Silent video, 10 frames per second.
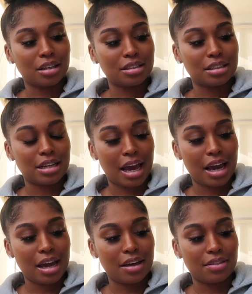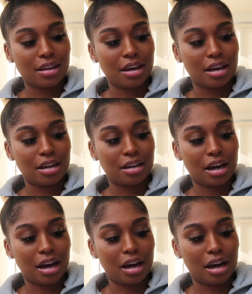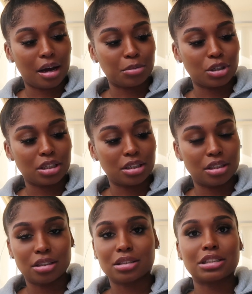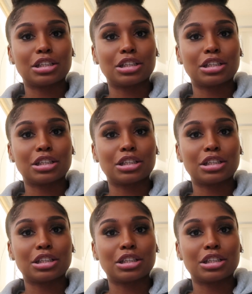today, and then I'm going to